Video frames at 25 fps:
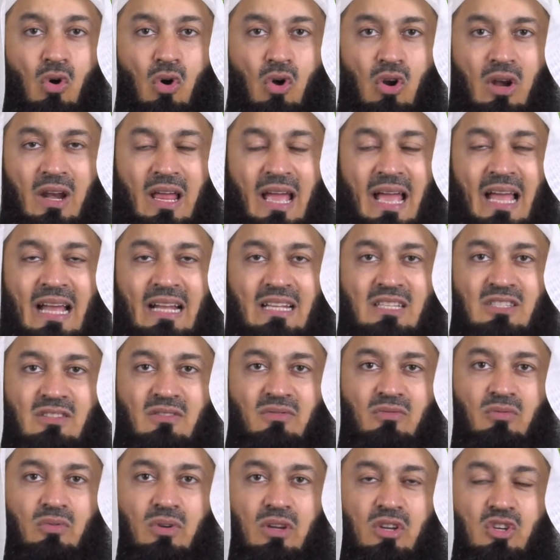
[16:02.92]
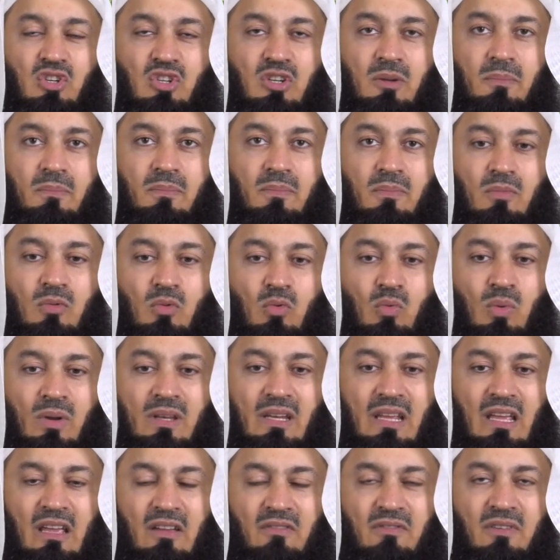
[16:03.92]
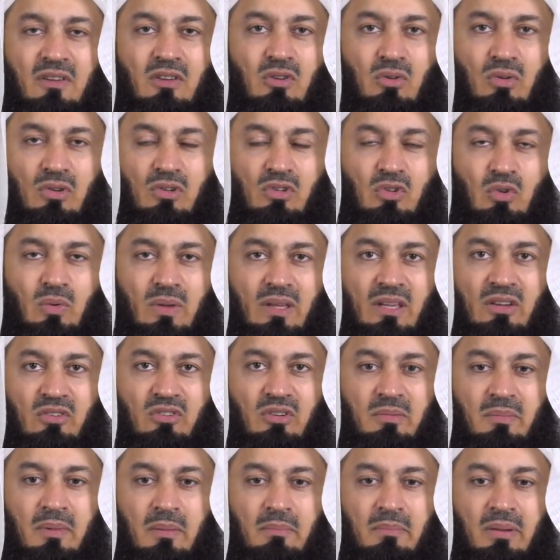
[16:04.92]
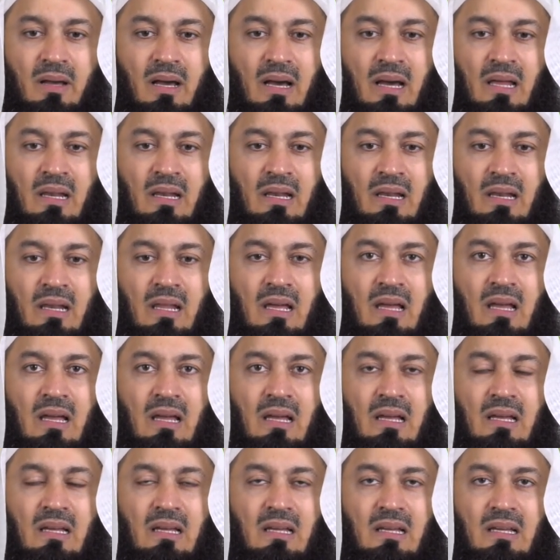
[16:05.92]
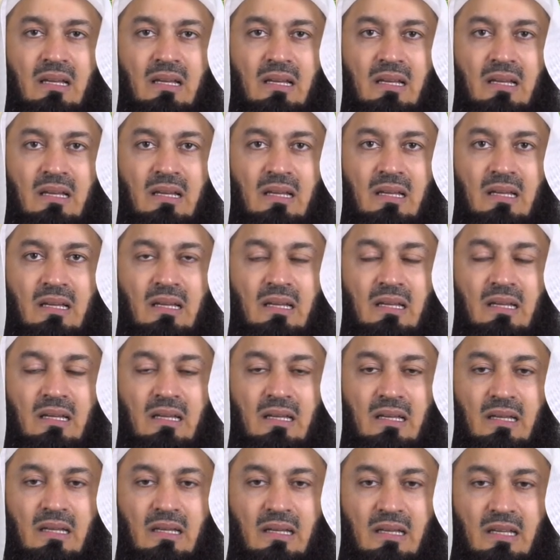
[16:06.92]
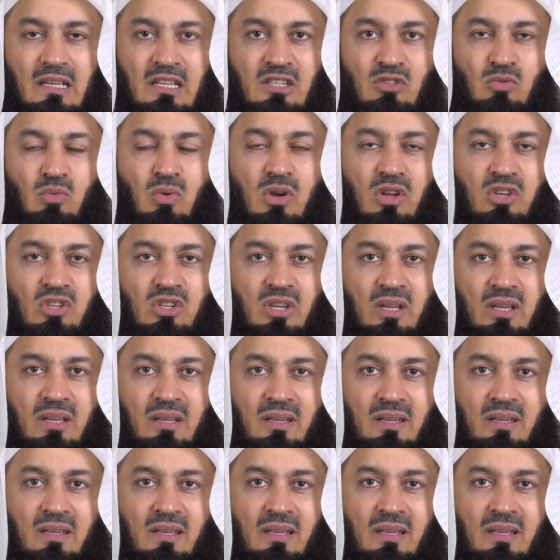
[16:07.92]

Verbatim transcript: all acts of worship. Whatever you're doing, remember Allah is watching.